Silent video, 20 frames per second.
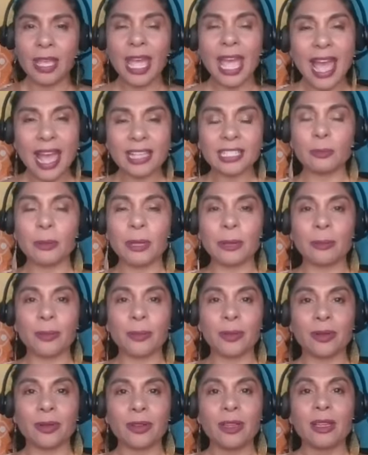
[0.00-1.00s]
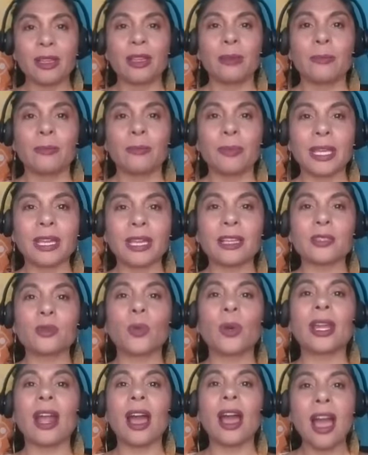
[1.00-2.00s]
Ask people. Because
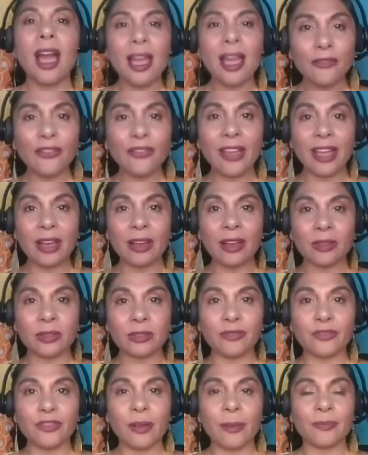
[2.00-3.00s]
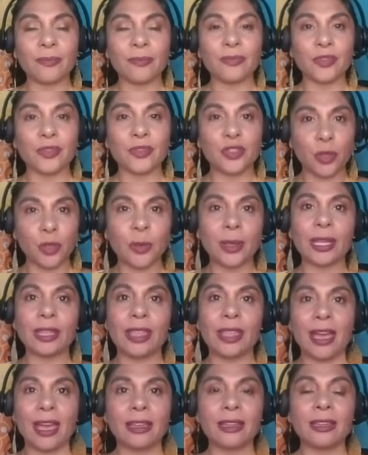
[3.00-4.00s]
what I found from doing
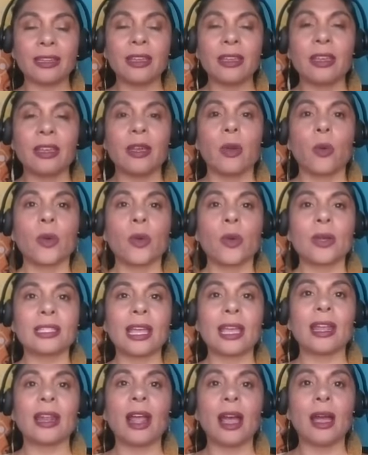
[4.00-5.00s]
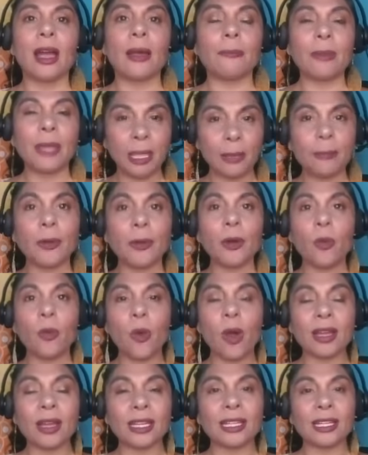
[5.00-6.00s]
that was that people
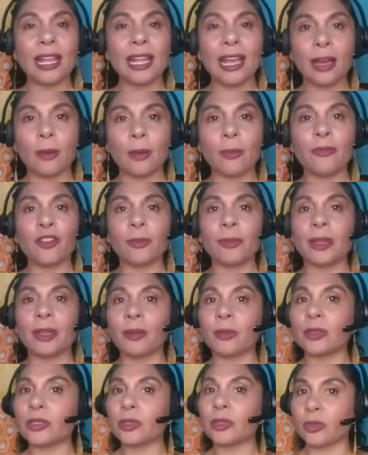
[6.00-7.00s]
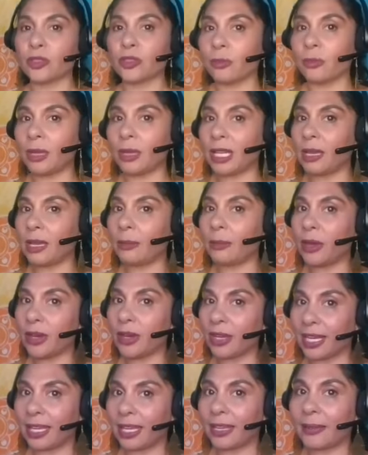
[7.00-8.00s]
wanted help from me with social media
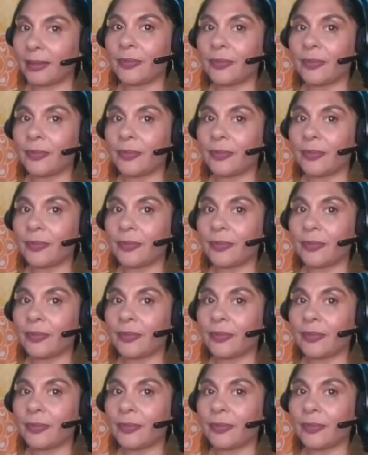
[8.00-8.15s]
marketing.